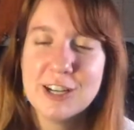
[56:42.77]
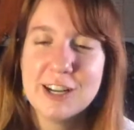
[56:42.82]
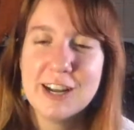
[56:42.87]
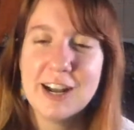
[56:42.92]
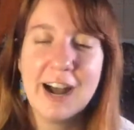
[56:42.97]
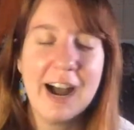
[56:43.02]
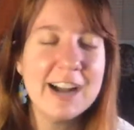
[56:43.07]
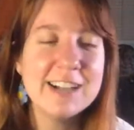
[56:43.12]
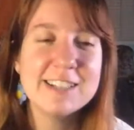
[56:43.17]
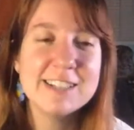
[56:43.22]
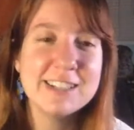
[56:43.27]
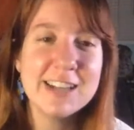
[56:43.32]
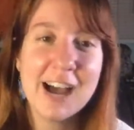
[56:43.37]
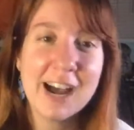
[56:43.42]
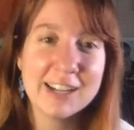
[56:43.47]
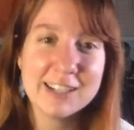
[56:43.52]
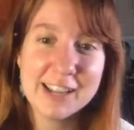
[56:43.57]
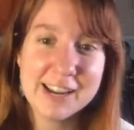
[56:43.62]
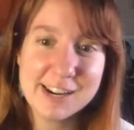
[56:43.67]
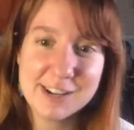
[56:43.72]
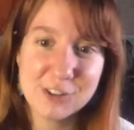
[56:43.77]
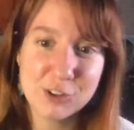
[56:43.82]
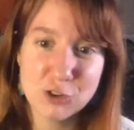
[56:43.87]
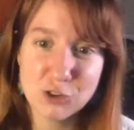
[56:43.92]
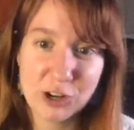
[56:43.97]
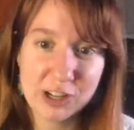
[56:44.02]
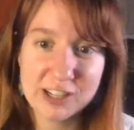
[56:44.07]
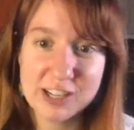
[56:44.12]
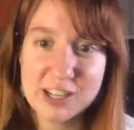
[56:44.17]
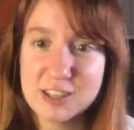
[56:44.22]
I did not like the
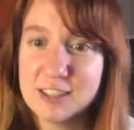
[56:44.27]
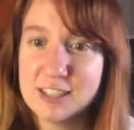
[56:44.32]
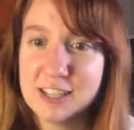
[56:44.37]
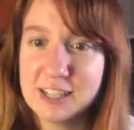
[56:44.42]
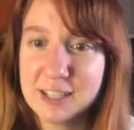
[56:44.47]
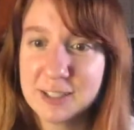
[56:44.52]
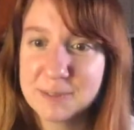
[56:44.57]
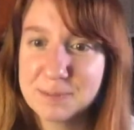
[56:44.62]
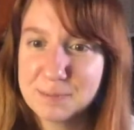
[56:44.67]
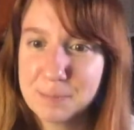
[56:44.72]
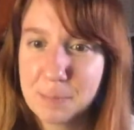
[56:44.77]
Shelly thing.